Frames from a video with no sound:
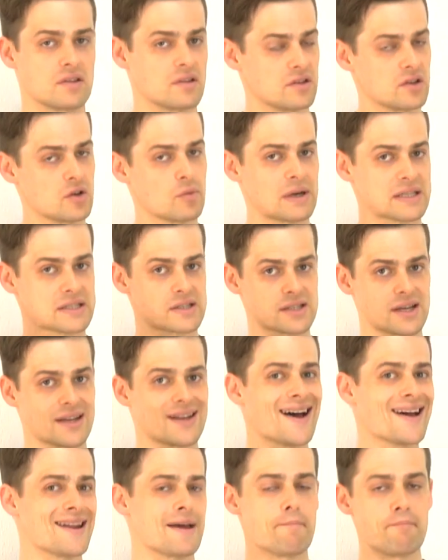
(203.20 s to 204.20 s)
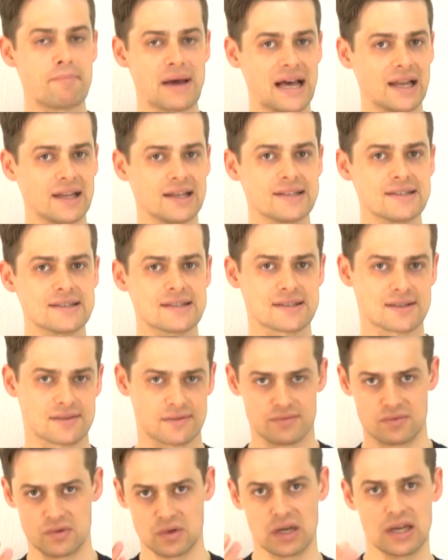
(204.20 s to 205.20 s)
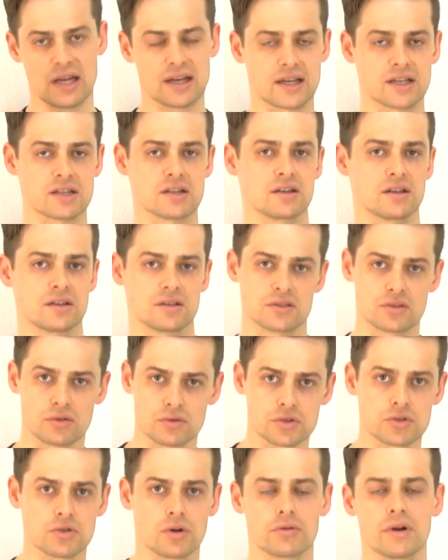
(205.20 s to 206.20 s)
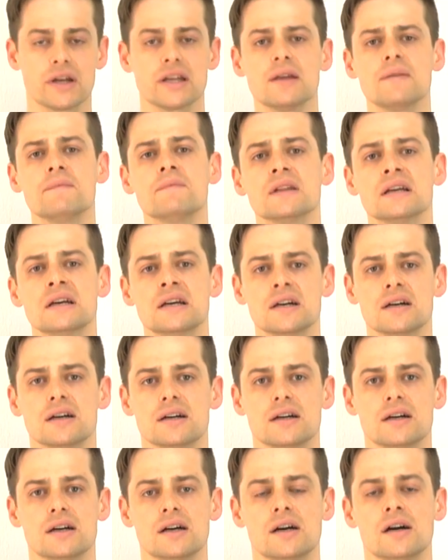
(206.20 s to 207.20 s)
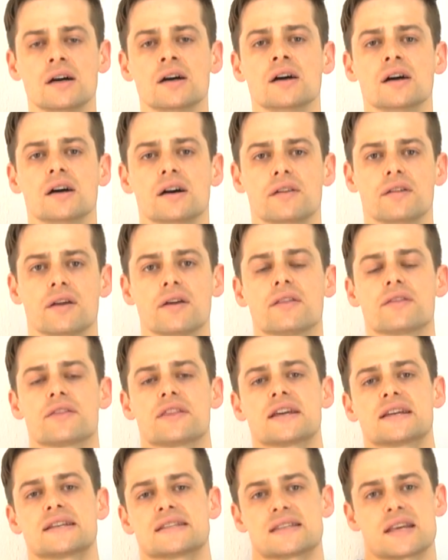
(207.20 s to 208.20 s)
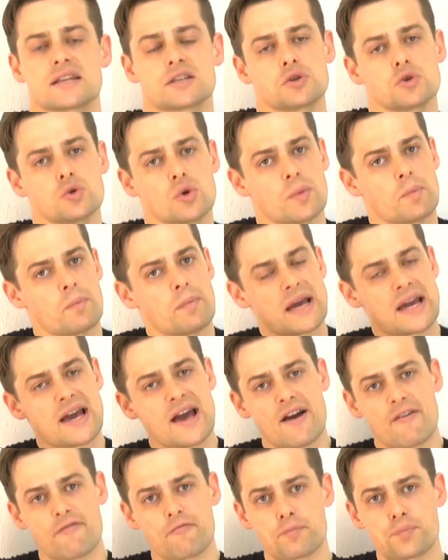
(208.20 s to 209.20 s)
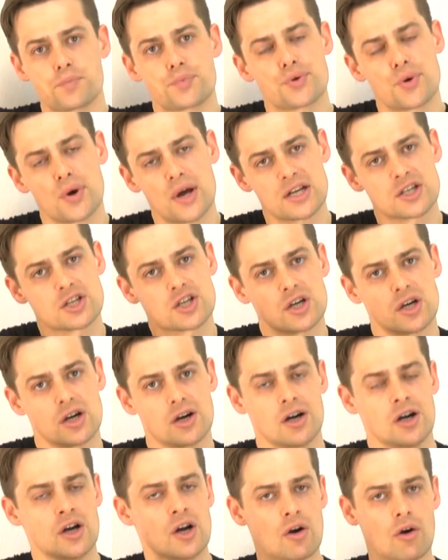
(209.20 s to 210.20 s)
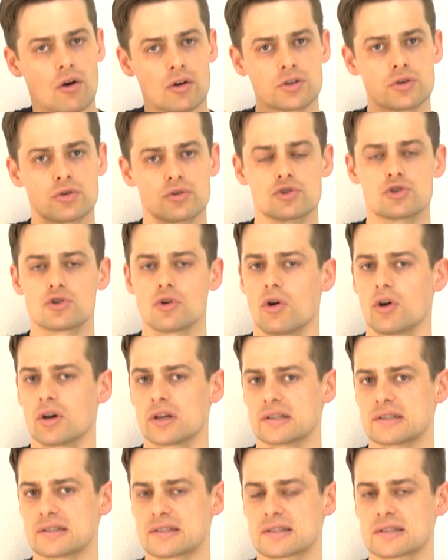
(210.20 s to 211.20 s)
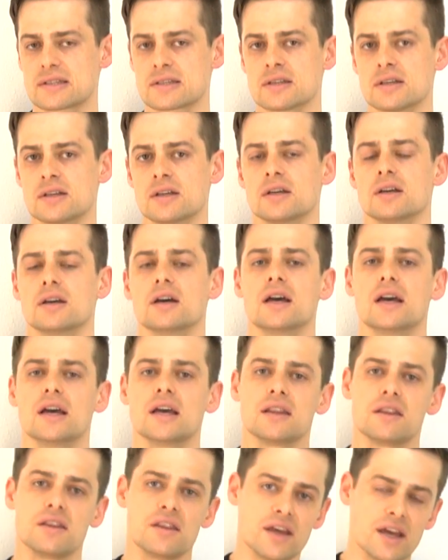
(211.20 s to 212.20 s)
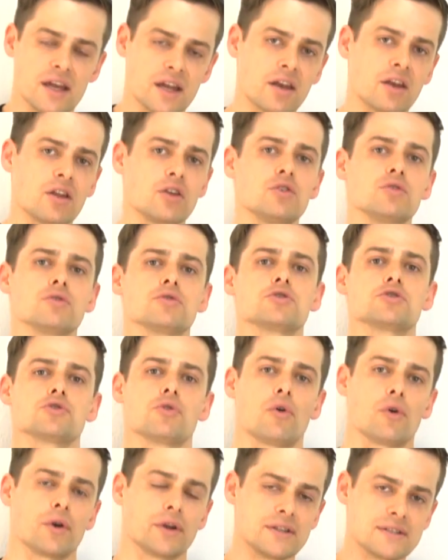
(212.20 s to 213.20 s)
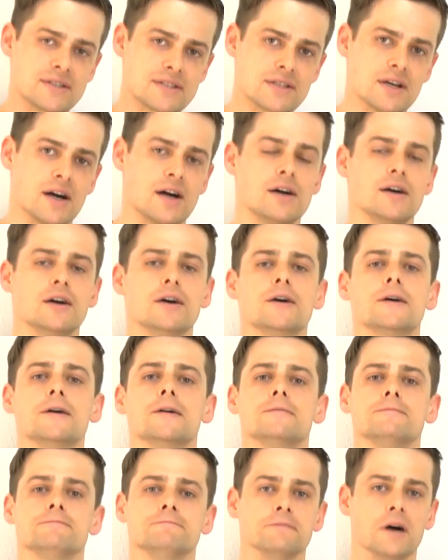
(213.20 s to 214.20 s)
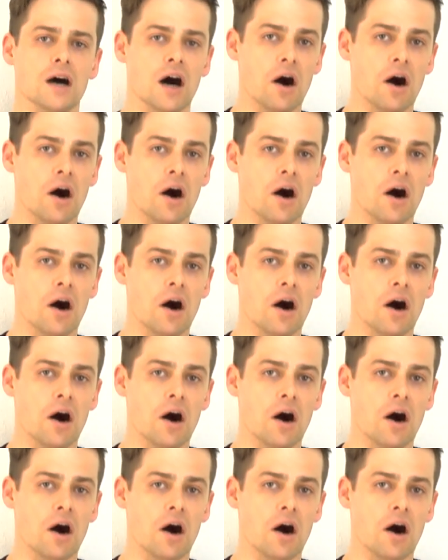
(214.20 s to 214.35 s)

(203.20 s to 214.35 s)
your muscles are not in balance, like I told you already. Another thing is that you may have pressure on your joints, and then your joints are